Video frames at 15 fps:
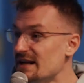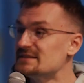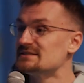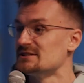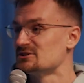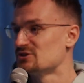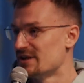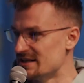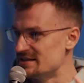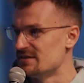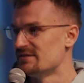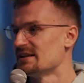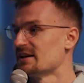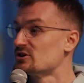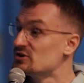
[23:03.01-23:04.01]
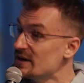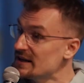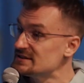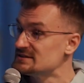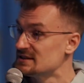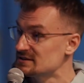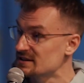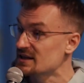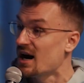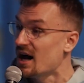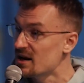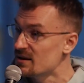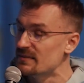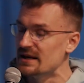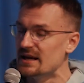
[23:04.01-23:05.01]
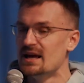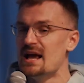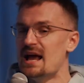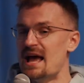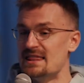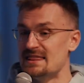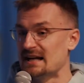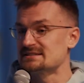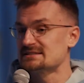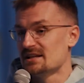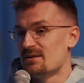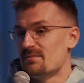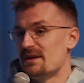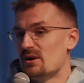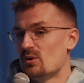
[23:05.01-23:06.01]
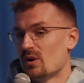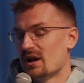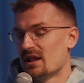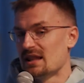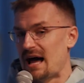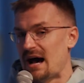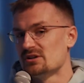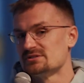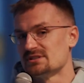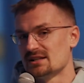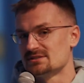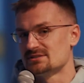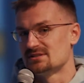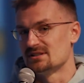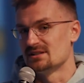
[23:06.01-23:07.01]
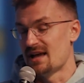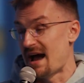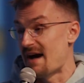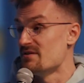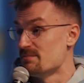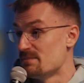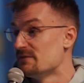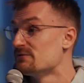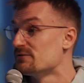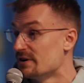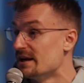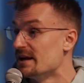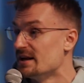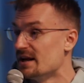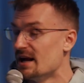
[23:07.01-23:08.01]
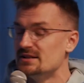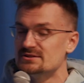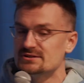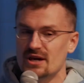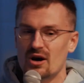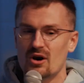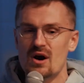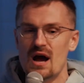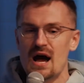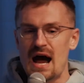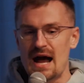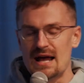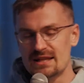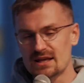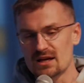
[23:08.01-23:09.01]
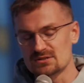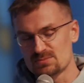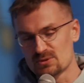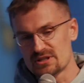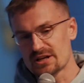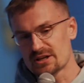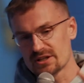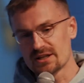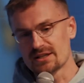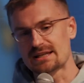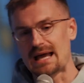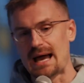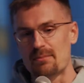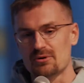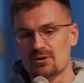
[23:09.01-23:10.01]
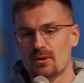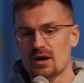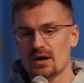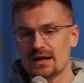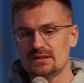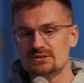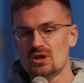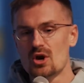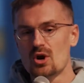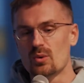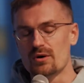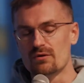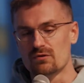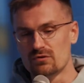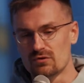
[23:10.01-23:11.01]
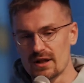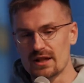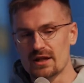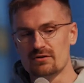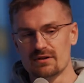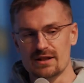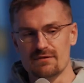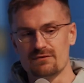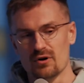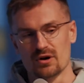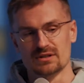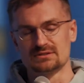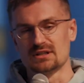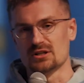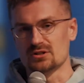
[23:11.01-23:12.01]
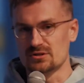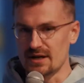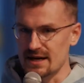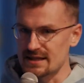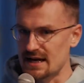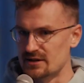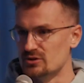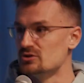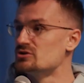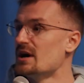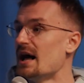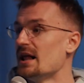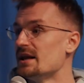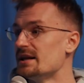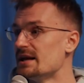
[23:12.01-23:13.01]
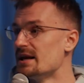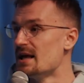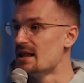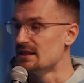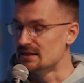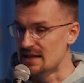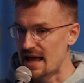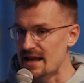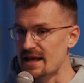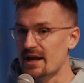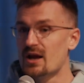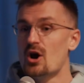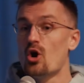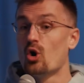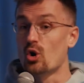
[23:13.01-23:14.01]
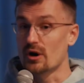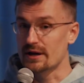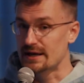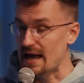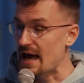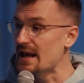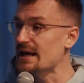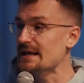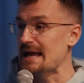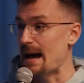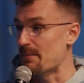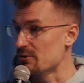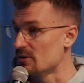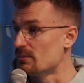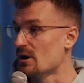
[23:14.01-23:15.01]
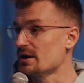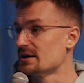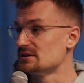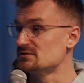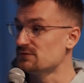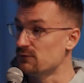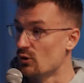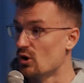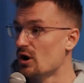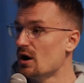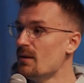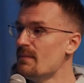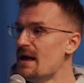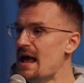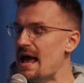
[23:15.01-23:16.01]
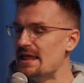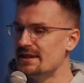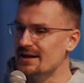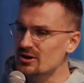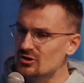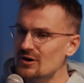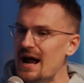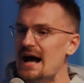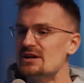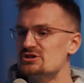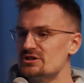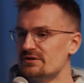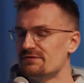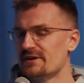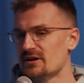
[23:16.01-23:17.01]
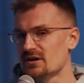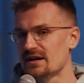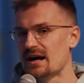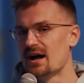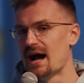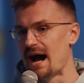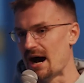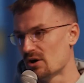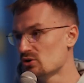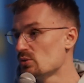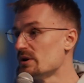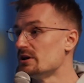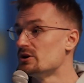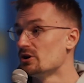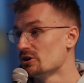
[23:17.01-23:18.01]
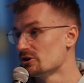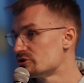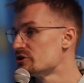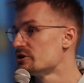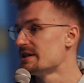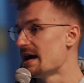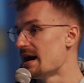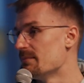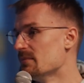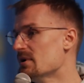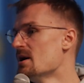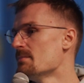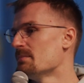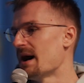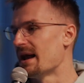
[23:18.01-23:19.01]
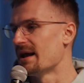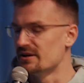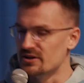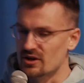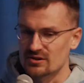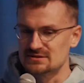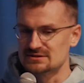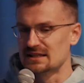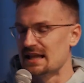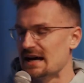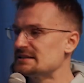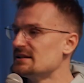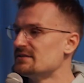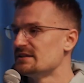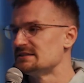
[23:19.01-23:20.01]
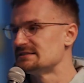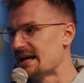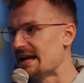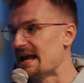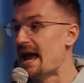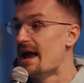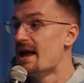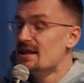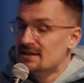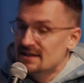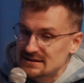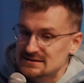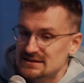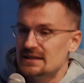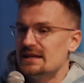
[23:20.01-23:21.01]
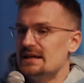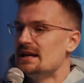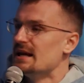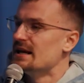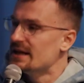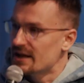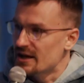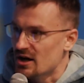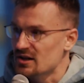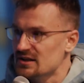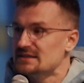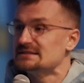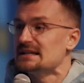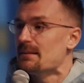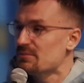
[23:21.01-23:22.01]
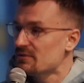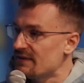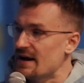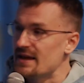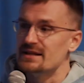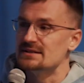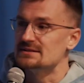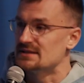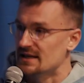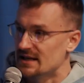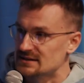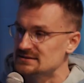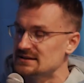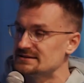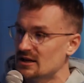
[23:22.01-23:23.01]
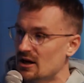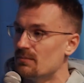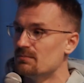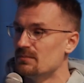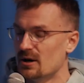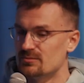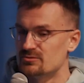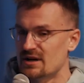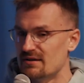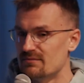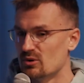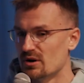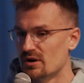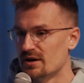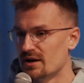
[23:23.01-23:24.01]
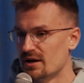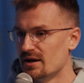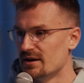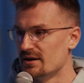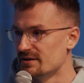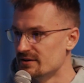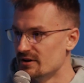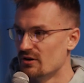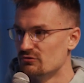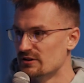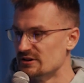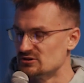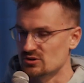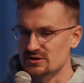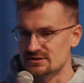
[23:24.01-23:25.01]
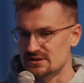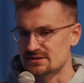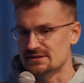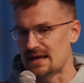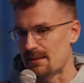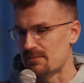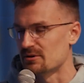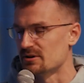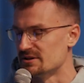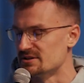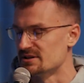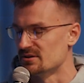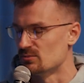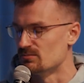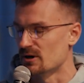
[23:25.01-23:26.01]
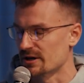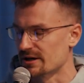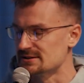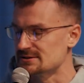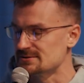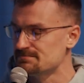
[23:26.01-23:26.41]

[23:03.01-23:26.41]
this creativity, that creates this economy, and that's going to be what allows us to have it be free. And so I think, particularly on the capital markets, we've really, really focused on creating that neutrality, letting organic capital markets form, and then gradually figuring out how do we nurture them by, selectively saying, hey, let's lean in here, let's amplify these things, let's help drive more, resources, capital into the markets.